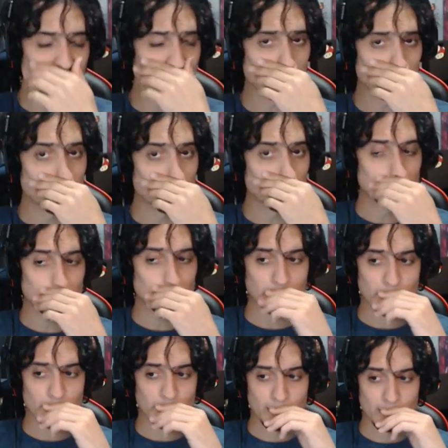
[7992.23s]
I don't think it's going
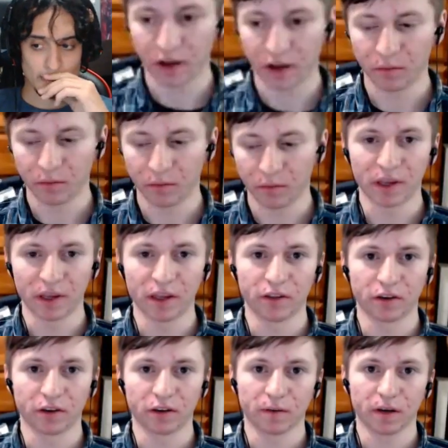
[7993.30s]
to be Fire Emblem
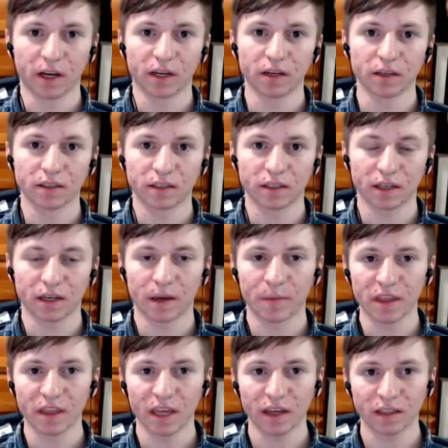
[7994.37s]
either.
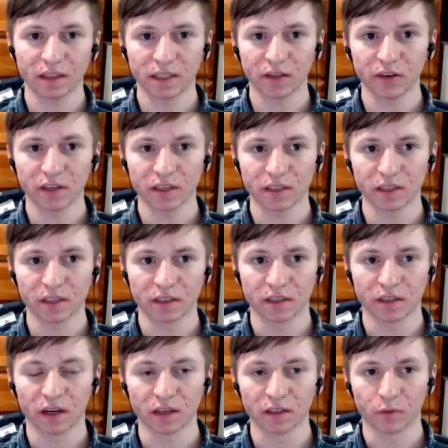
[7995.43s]
That series
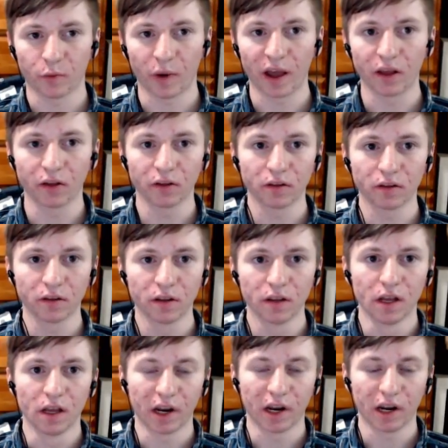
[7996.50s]
does well,
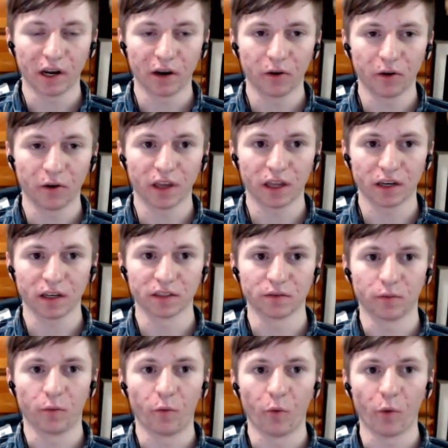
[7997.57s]
but I don't think it does
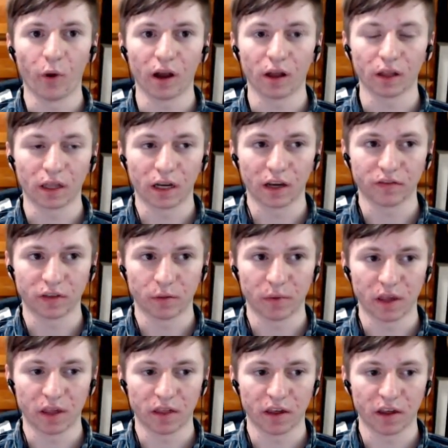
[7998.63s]
well enough to be
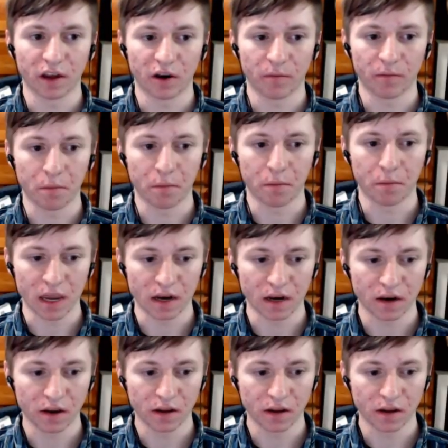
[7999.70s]
their main